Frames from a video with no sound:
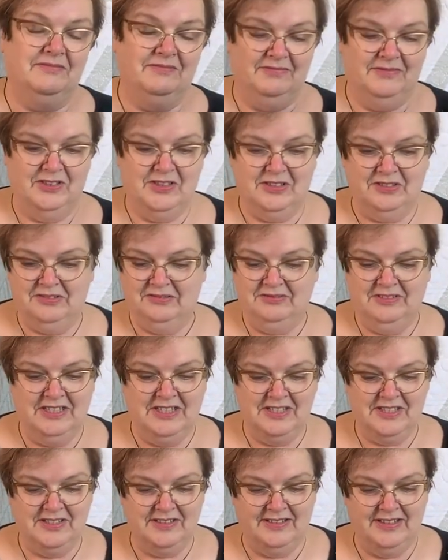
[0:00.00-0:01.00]
So
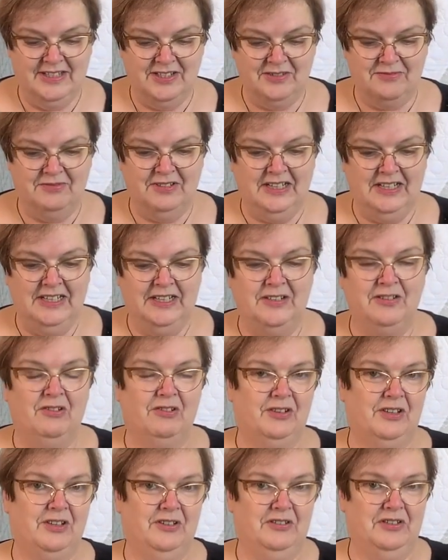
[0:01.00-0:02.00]
it's really
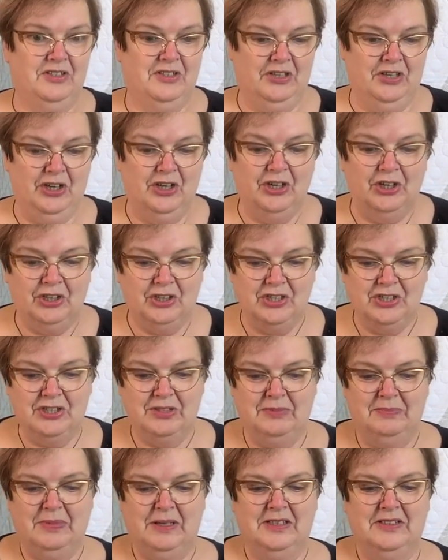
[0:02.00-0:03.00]
not going to hurt,
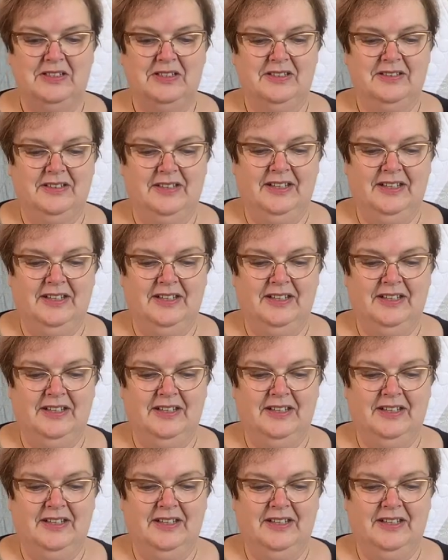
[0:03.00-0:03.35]
but